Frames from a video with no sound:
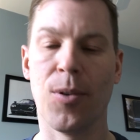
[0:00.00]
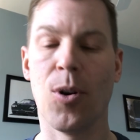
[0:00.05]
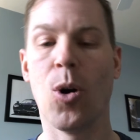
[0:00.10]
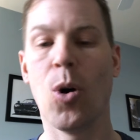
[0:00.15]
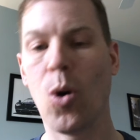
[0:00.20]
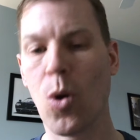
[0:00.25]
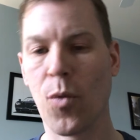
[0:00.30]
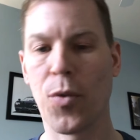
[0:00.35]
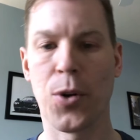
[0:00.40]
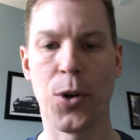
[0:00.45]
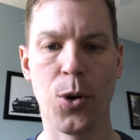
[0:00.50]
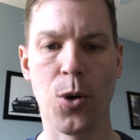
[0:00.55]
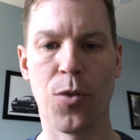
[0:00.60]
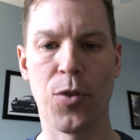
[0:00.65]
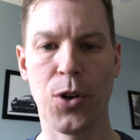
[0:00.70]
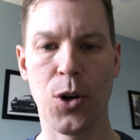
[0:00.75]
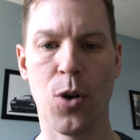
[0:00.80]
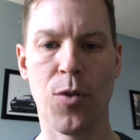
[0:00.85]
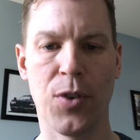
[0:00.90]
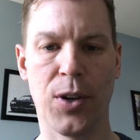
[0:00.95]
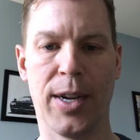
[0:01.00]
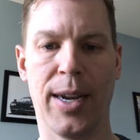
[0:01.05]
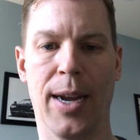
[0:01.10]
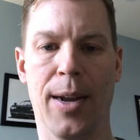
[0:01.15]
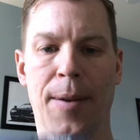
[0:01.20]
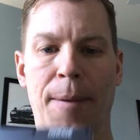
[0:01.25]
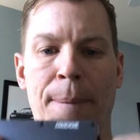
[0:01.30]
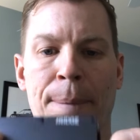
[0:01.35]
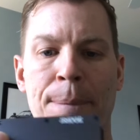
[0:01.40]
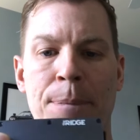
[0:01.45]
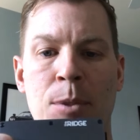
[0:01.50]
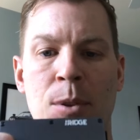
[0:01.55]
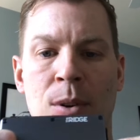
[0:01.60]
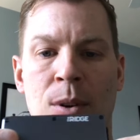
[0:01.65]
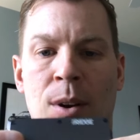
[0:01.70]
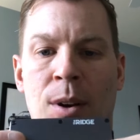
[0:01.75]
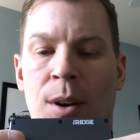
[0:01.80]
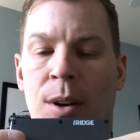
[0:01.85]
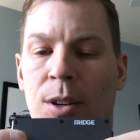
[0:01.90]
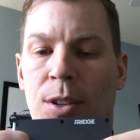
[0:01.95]
over and over and over again.
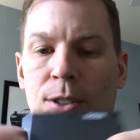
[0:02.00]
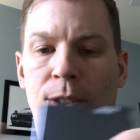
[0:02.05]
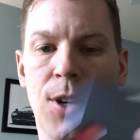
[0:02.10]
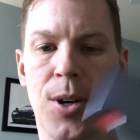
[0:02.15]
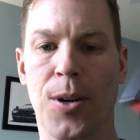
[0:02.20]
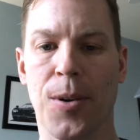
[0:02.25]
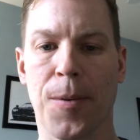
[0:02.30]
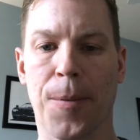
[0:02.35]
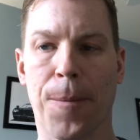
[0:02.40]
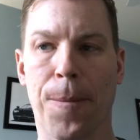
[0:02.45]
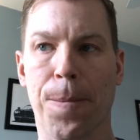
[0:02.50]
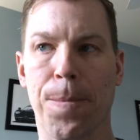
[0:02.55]
So